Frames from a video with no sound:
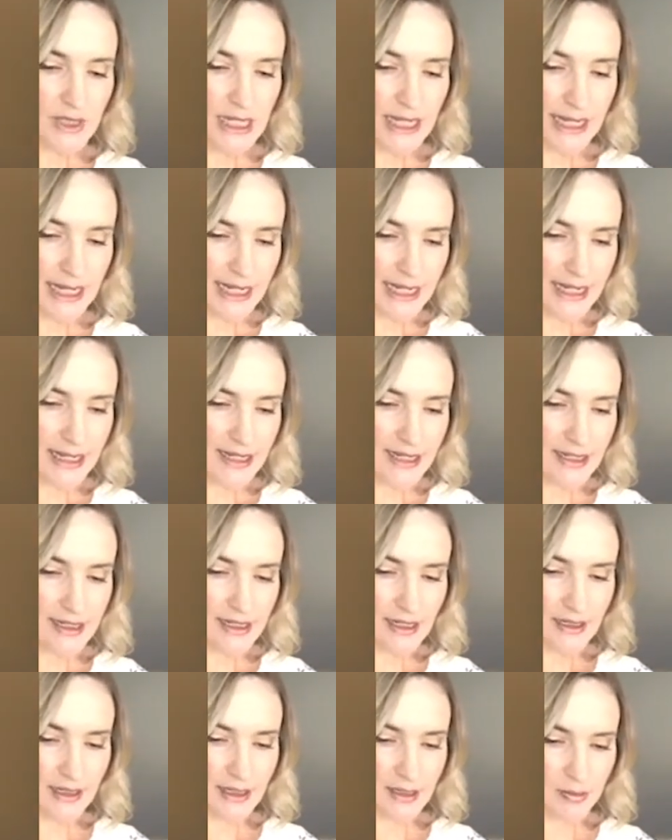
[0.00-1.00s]
and
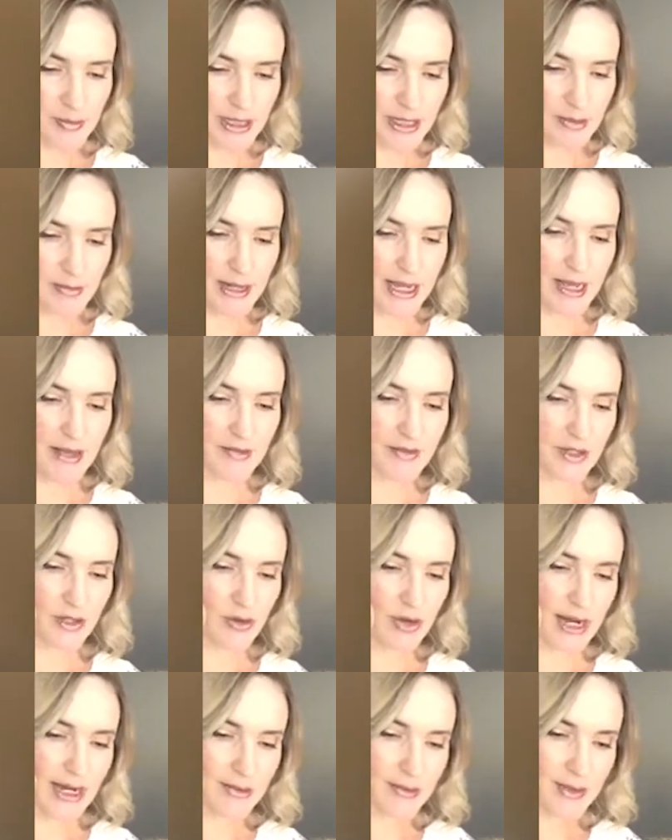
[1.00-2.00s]
a little bit about the
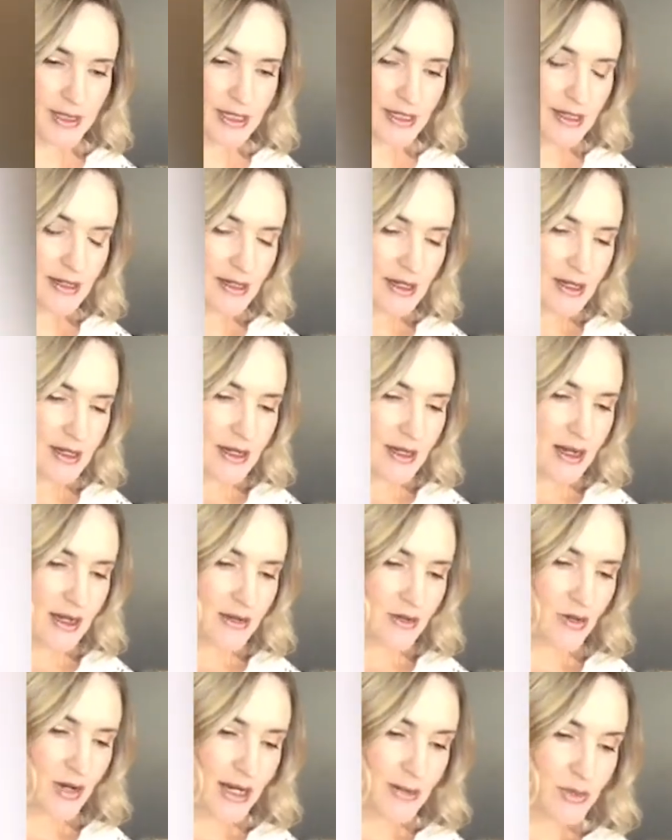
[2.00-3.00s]
grapes.
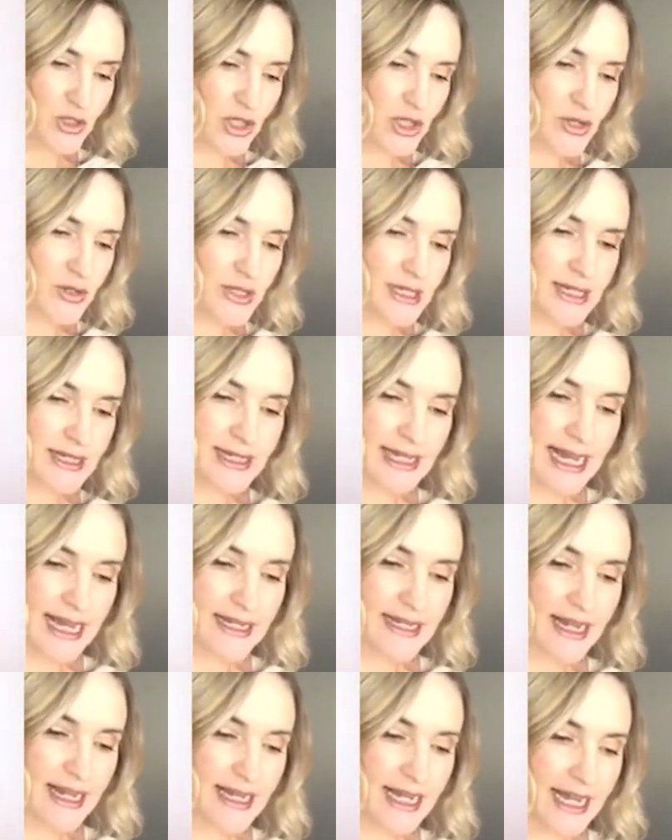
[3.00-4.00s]
Grape juice is
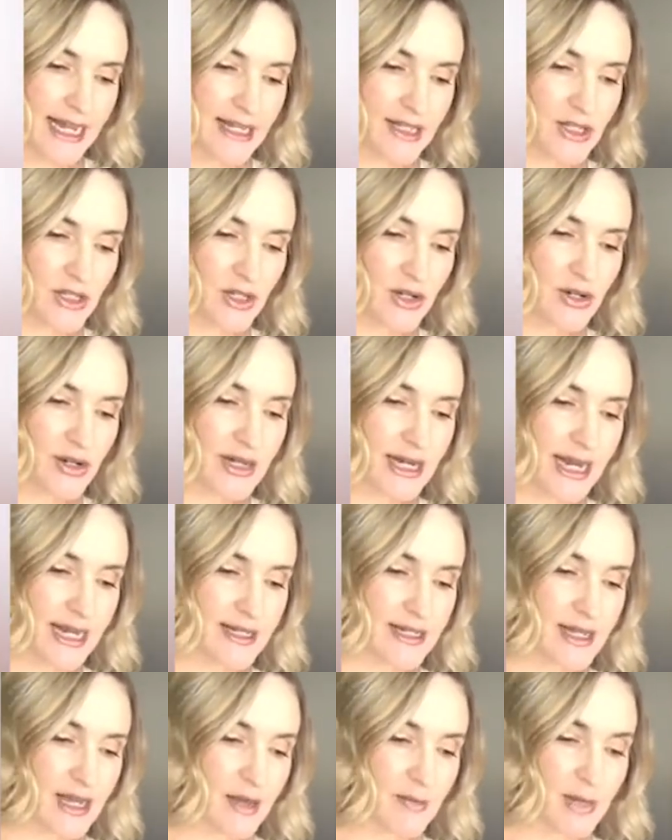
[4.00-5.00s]
anti-cancer and
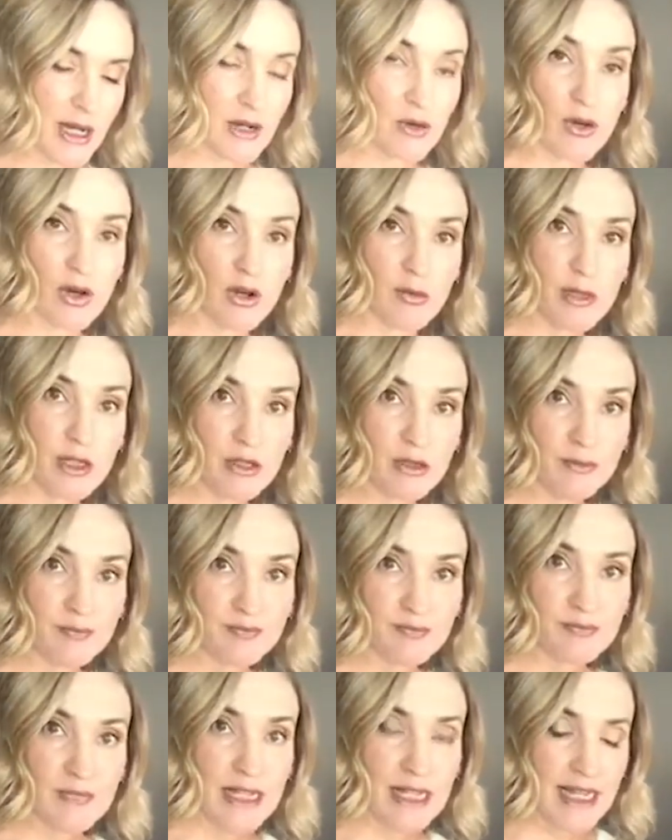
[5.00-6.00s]
antimicrobial.
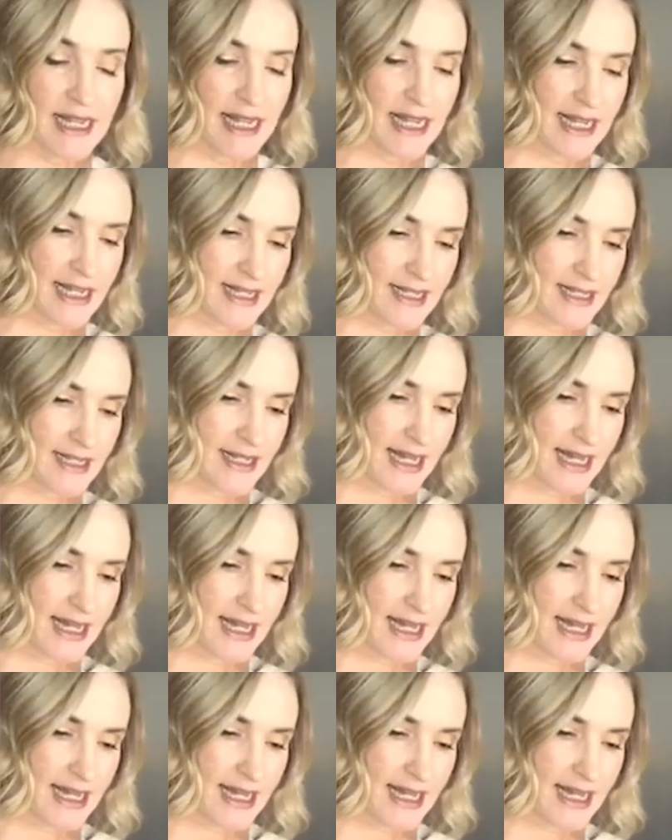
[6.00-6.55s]
It's